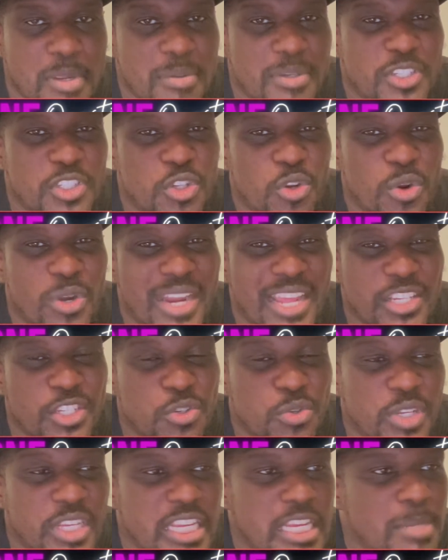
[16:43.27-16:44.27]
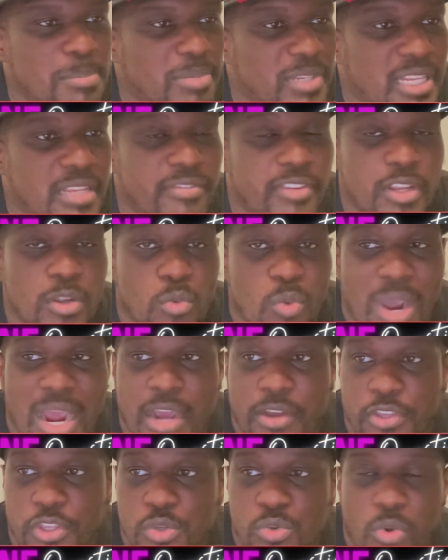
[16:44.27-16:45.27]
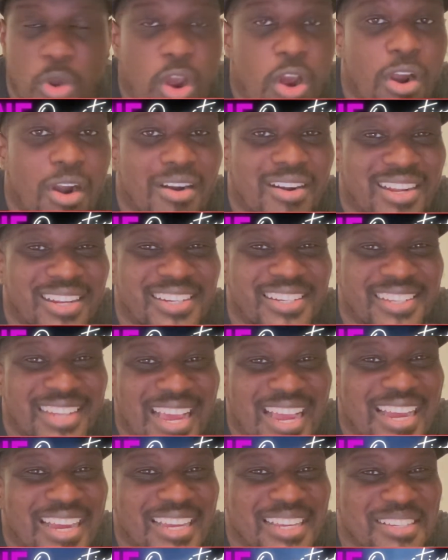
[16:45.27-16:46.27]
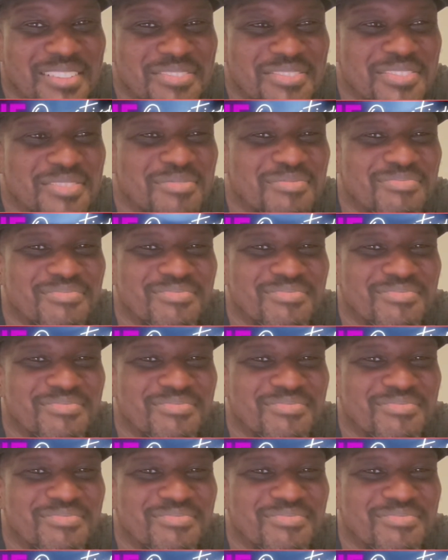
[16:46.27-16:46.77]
make sure that you keep living while you are alive.